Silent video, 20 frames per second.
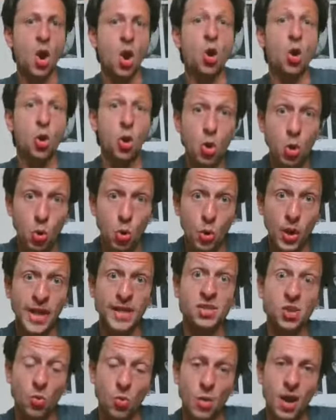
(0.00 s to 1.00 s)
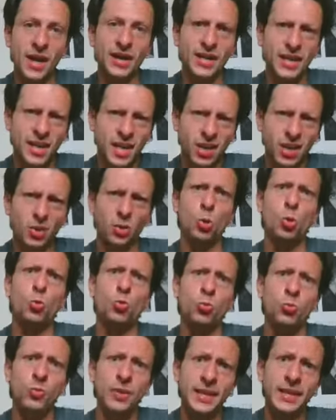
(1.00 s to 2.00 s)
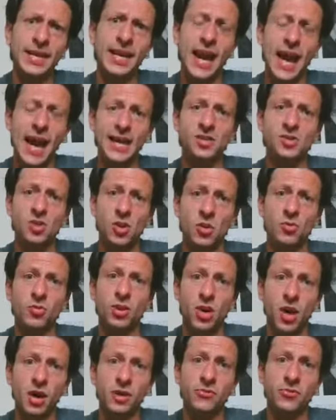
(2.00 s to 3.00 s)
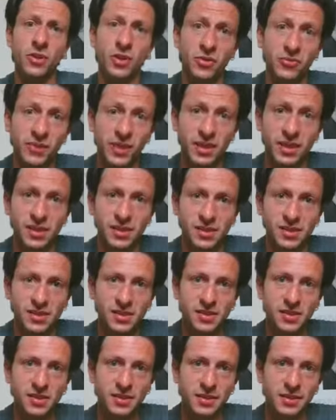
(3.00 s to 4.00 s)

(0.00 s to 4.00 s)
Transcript: who is the one here who really has no regard for your feelings?